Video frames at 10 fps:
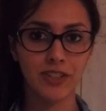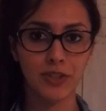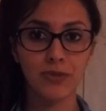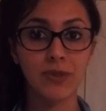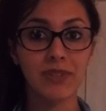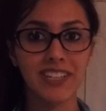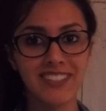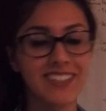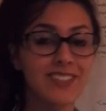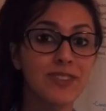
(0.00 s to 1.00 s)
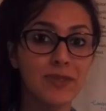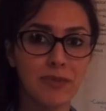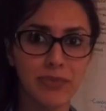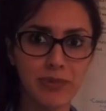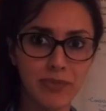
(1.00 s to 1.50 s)
sarcoma because it's also a
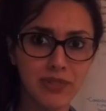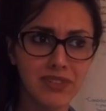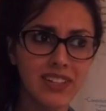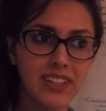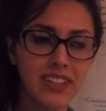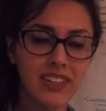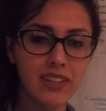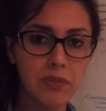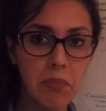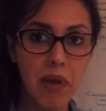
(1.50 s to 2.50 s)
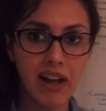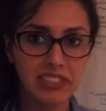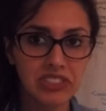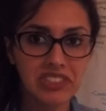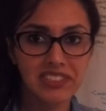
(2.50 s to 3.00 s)
purple
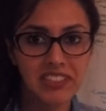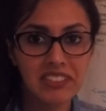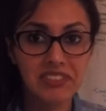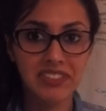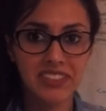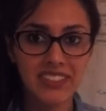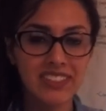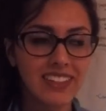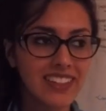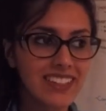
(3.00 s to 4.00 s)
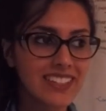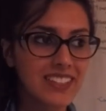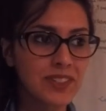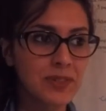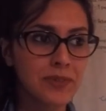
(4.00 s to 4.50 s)
patch, essentially.
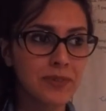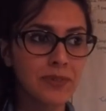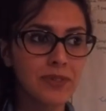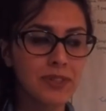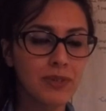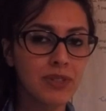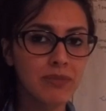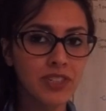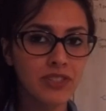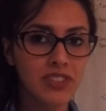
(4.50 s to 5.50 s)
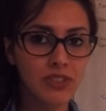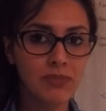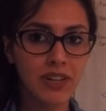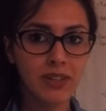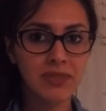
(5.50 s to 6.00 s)
So you want to make sure that you
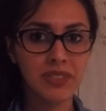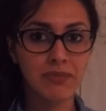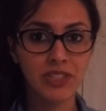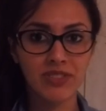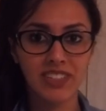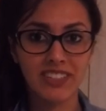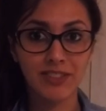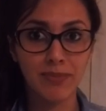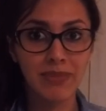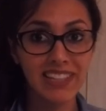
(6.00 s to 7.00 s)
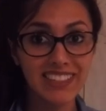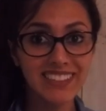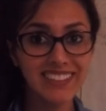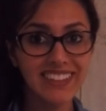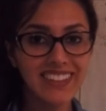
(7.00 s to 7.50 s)
biopsy and make sure that it's not malignant.